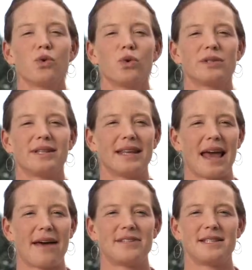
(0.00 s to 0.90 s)
rules that the
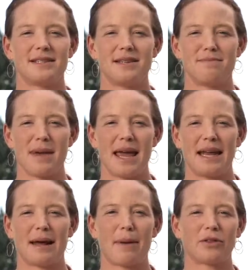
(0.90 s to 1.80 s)
FCC
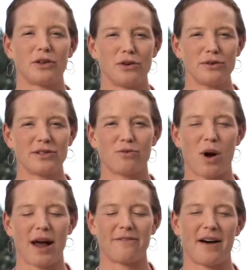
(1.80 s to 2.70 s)
made about the use of
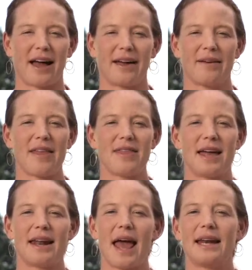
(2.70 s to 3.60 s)
Wi-Fi, and
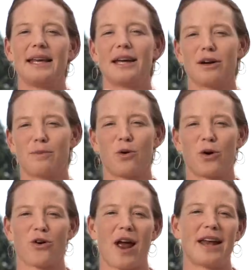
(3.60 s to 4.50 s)
then any
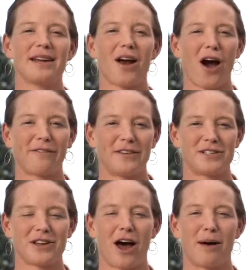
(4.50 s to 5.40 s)
airport or any coffee
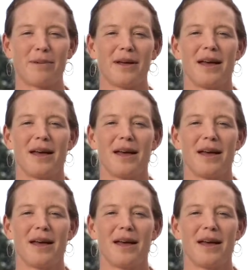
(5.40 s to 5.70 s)
shop